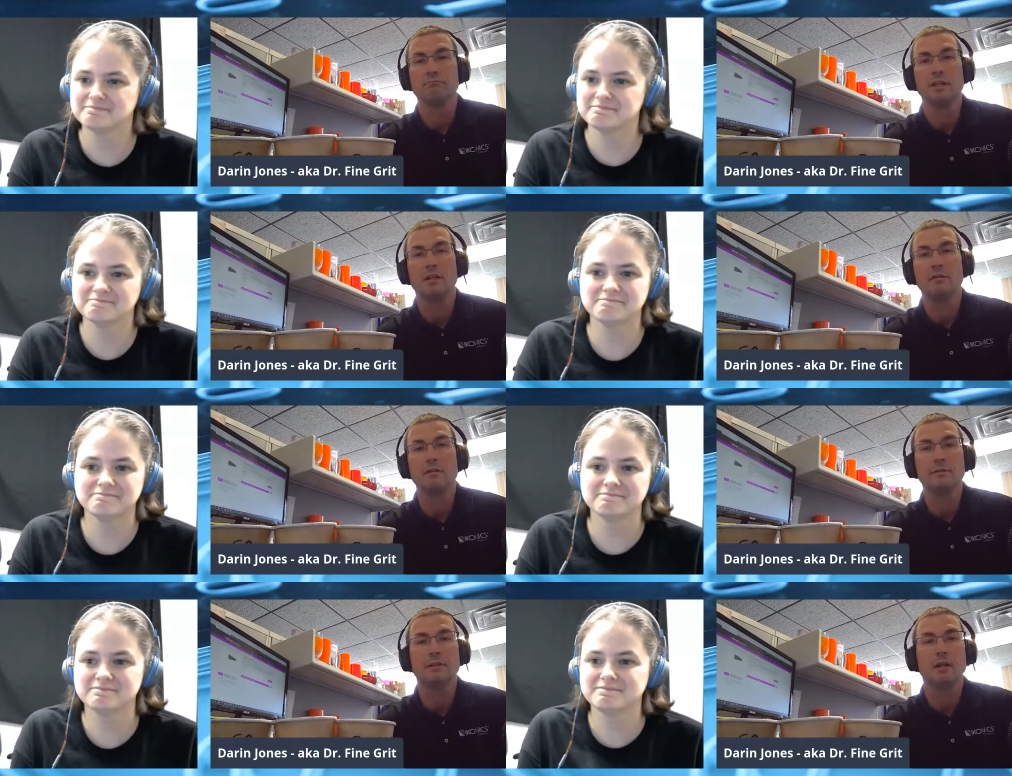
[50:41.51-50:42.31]
Speaker 1: you know,
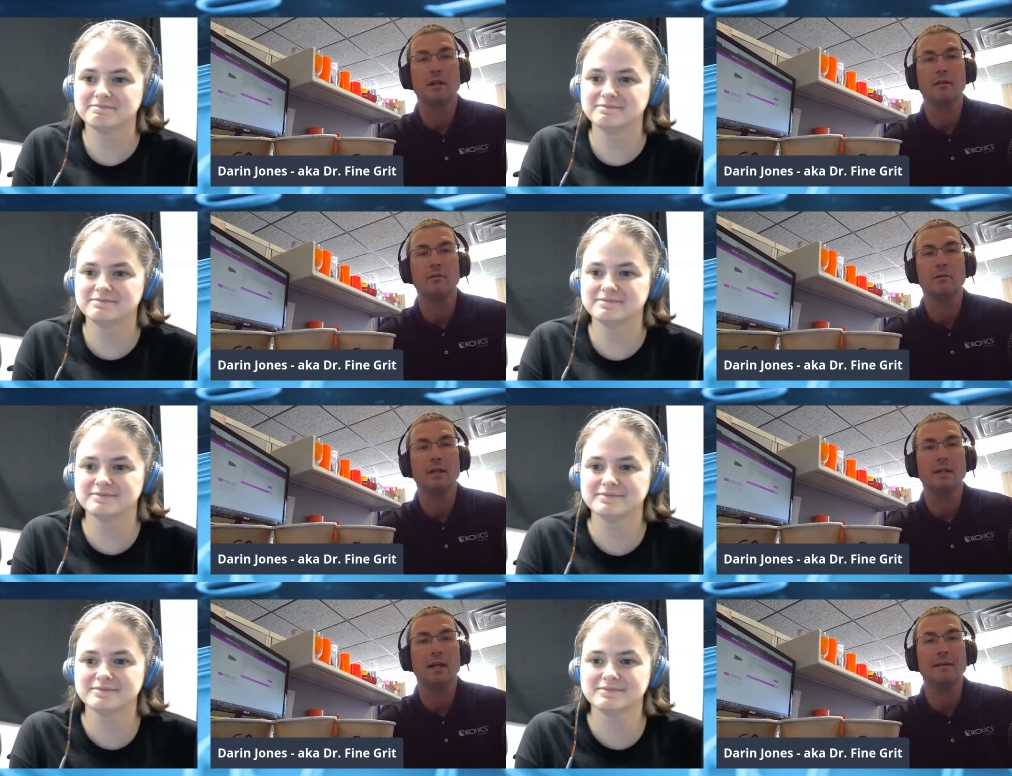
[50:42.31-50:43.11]
until we start can do
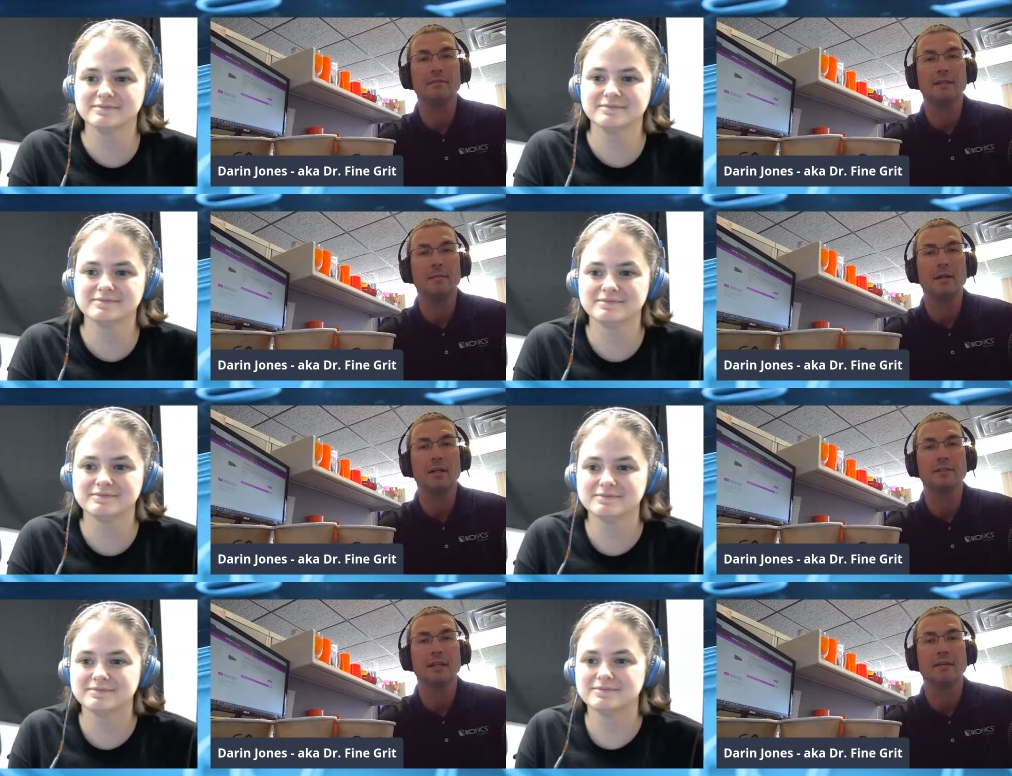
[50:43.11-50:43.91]
uh, live
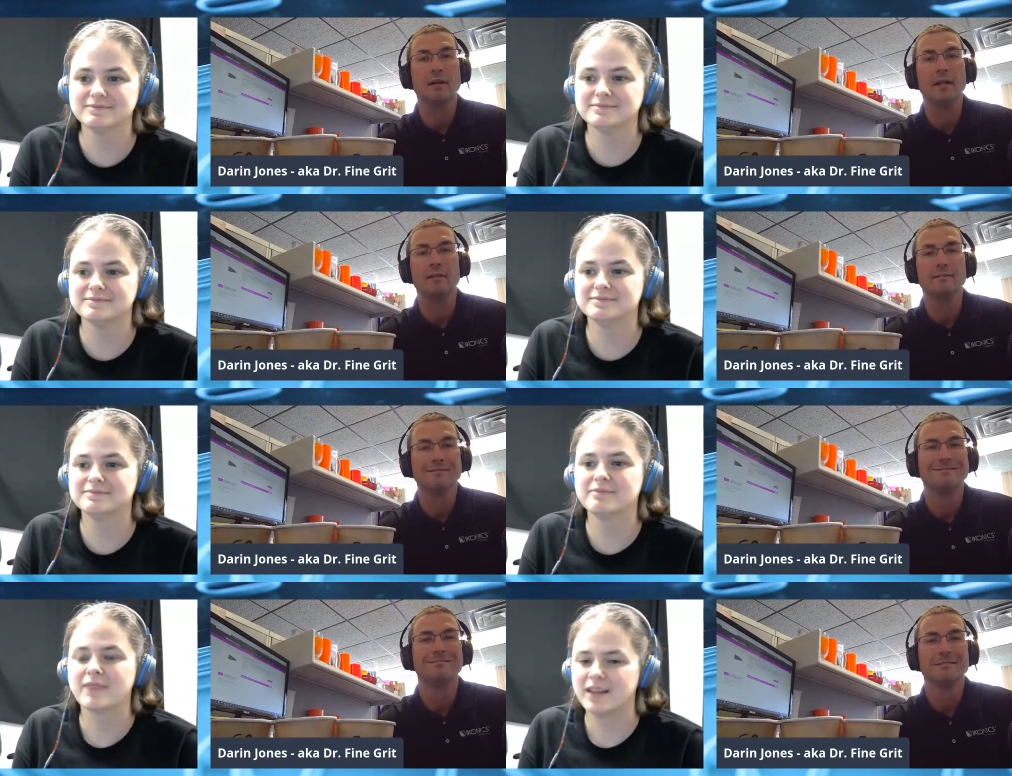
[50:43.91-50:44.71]
seminars again, right?
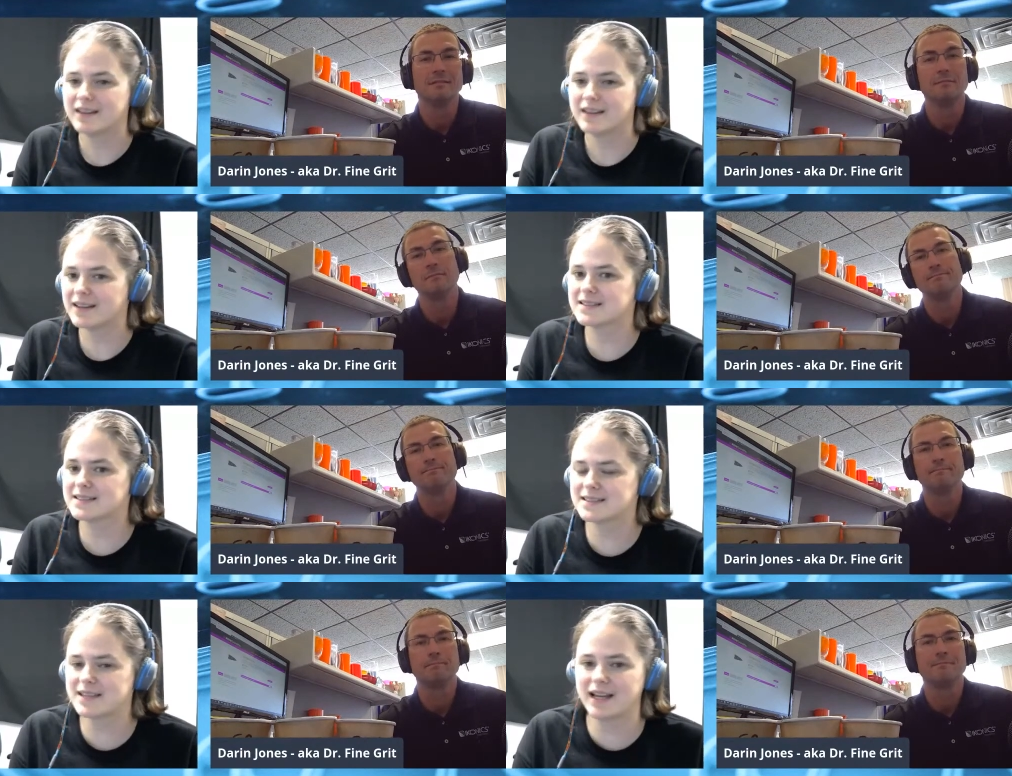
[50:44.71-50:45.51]

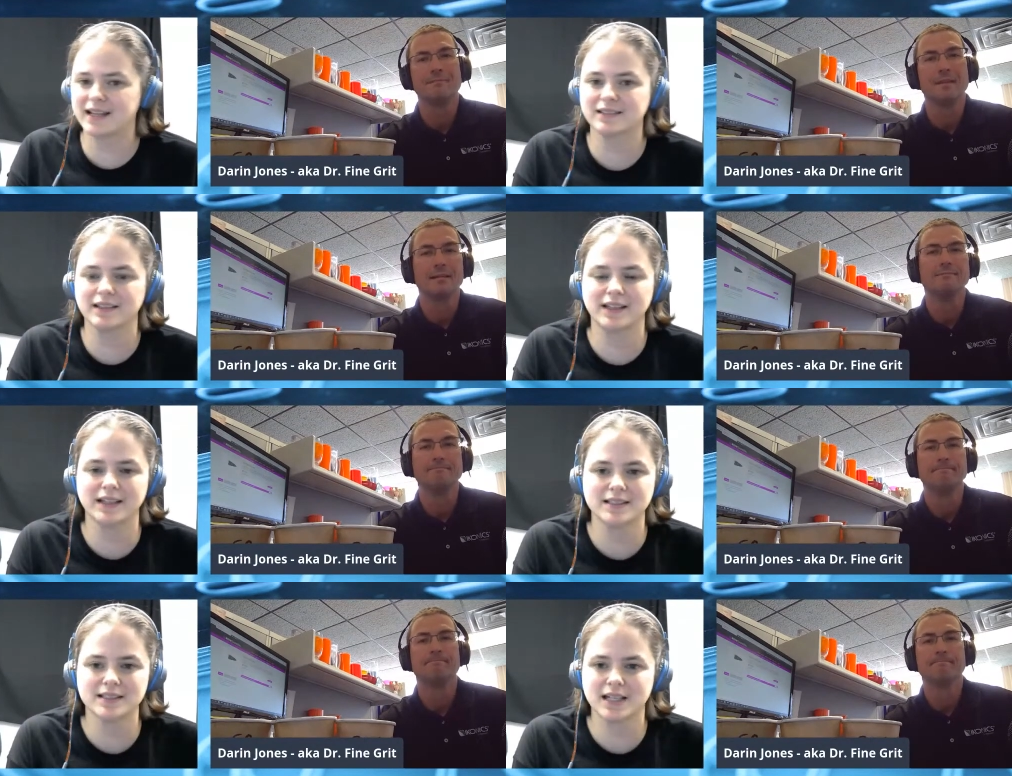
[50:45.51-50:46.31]
Speaker 2: Exactly.
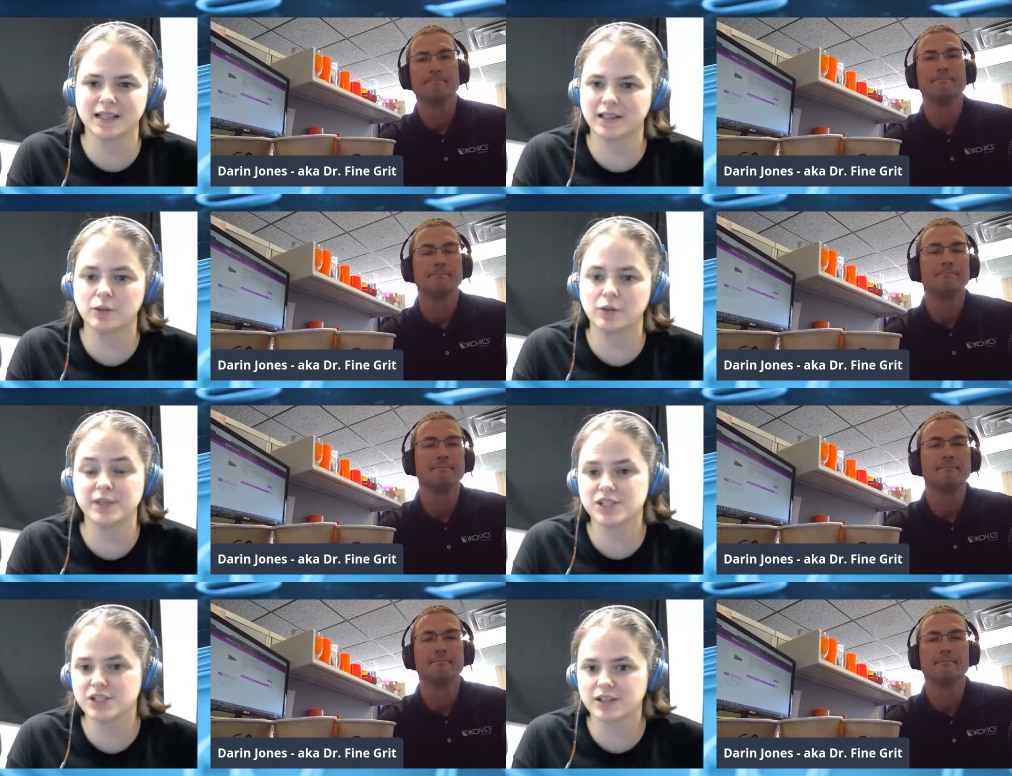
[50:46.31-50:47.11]
And, uh, you know,
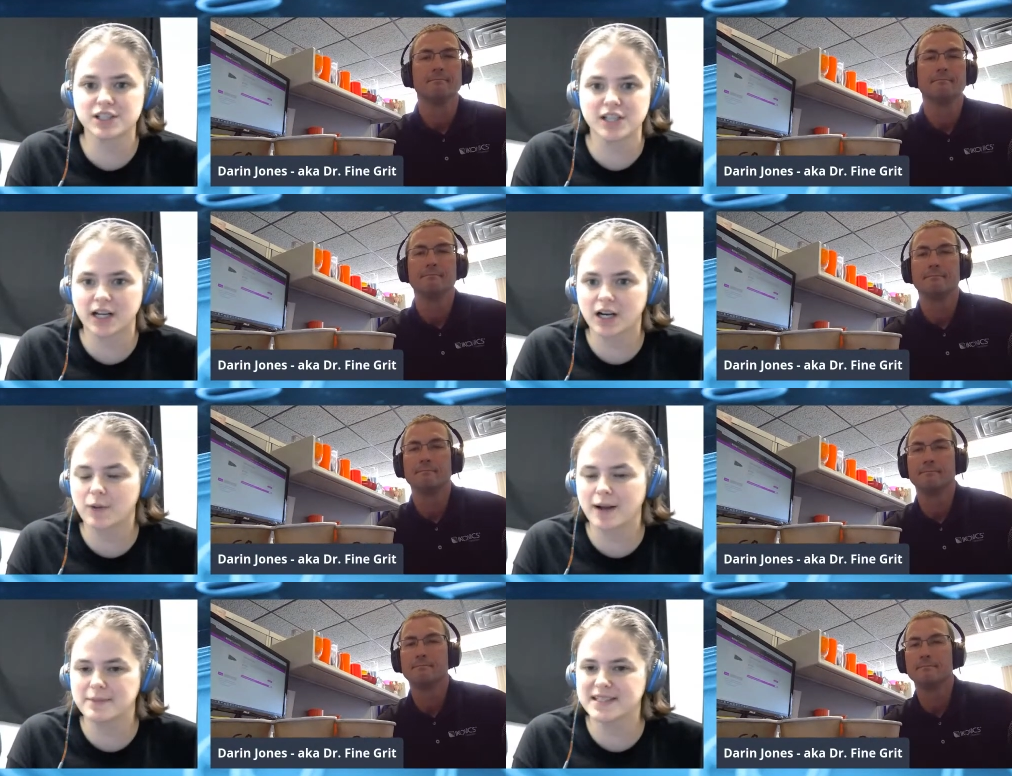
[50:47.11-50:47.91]
be sure to check our
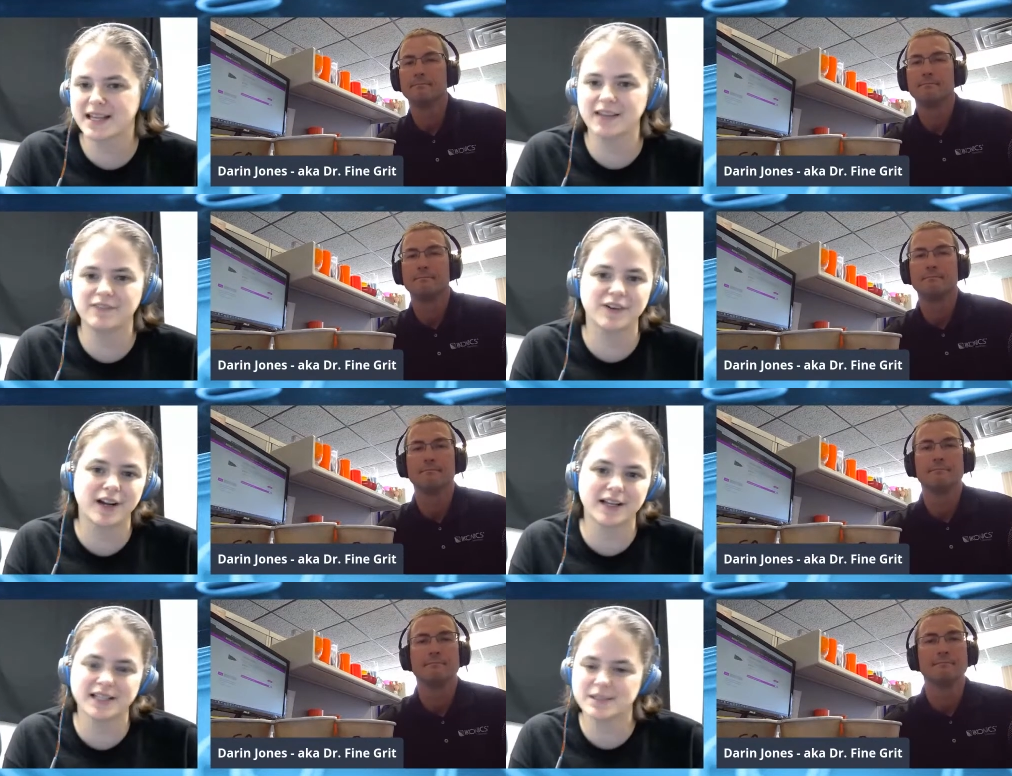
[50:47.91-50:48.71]
website for
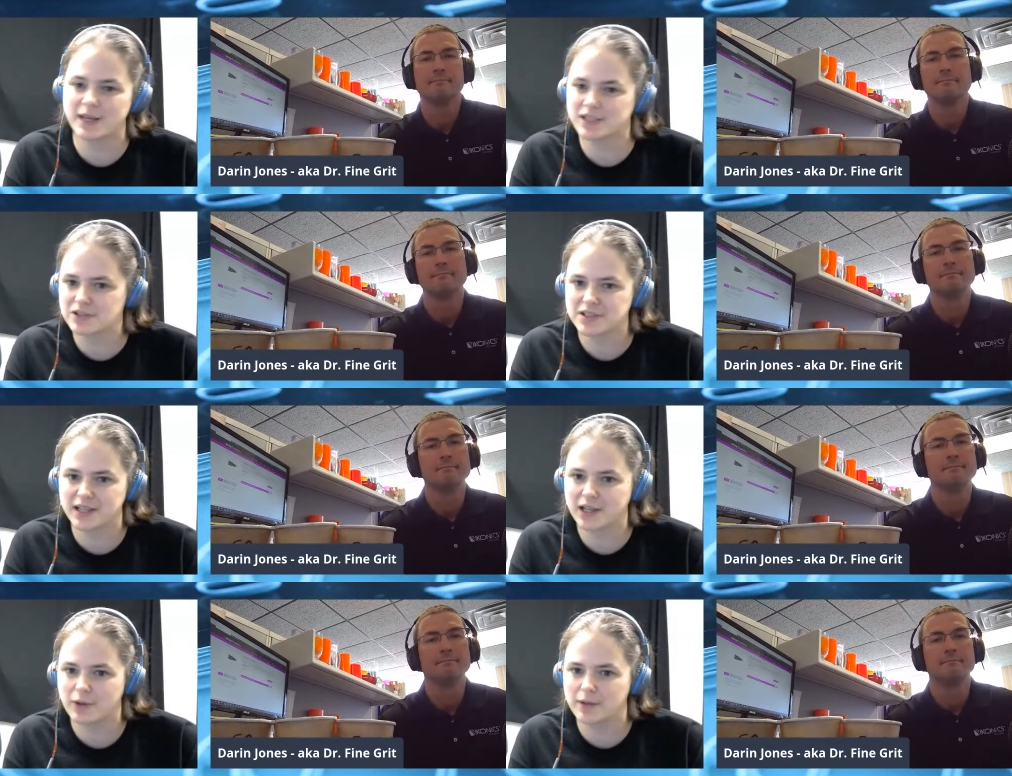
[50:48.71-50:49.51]
any specials
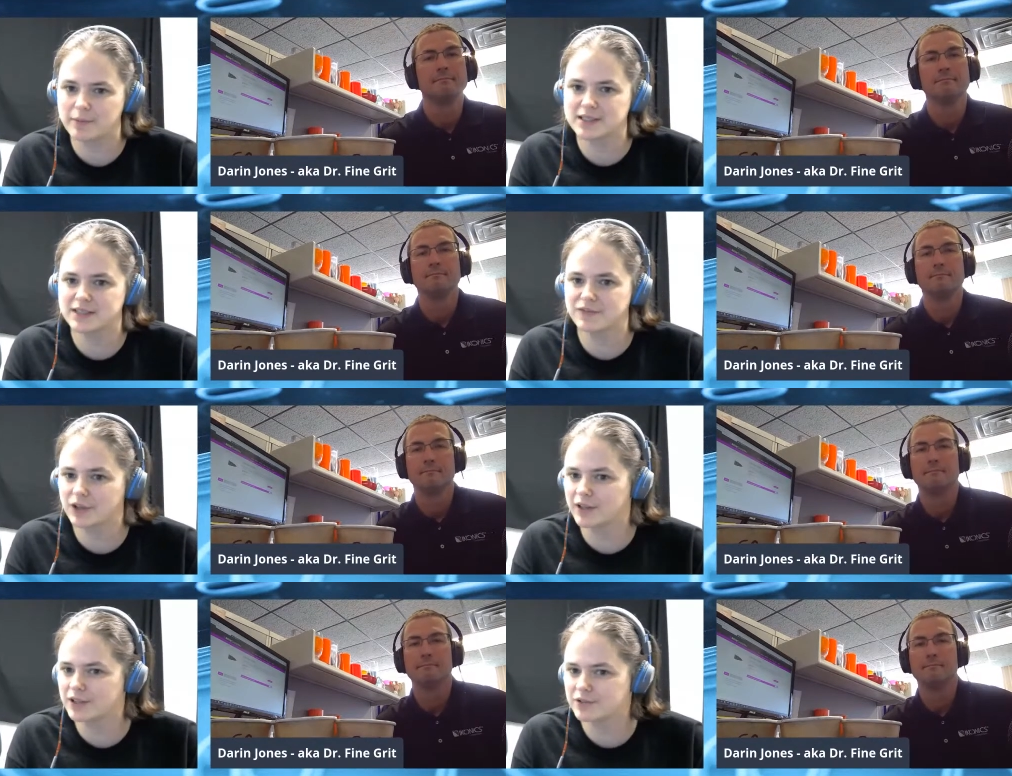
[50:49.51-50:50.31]
on equipment if
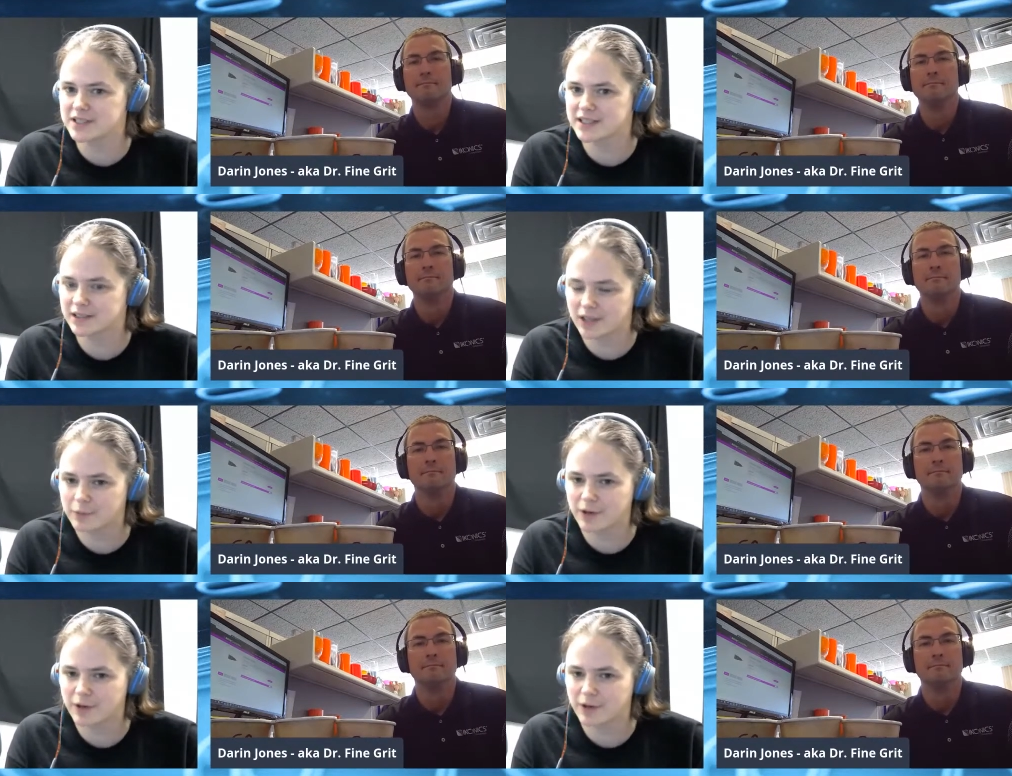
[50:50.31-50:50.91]
you're interested in our